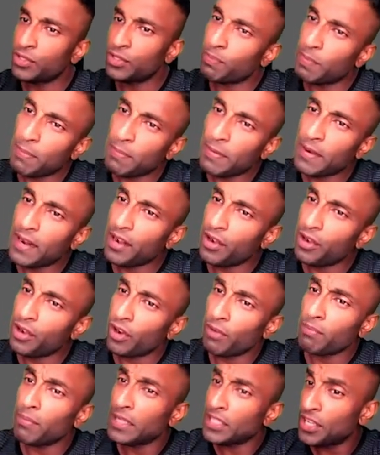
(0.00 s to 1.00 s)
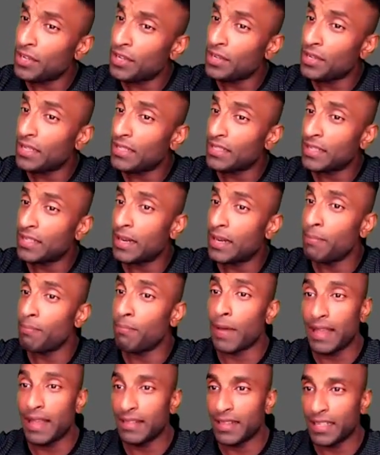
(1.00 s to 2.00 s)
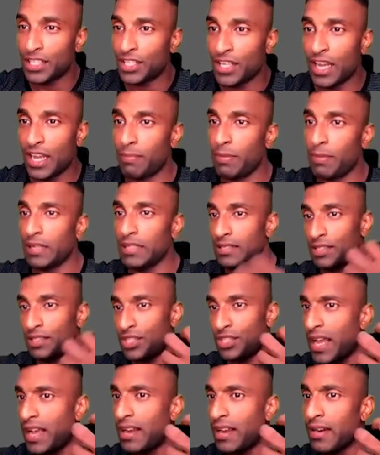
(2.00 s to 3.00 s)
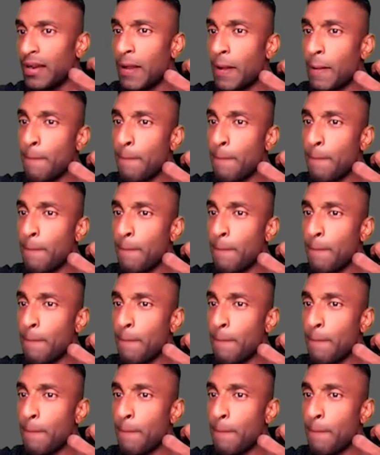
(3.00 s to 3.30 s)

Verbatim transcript: so people are not much interested in buying the share because share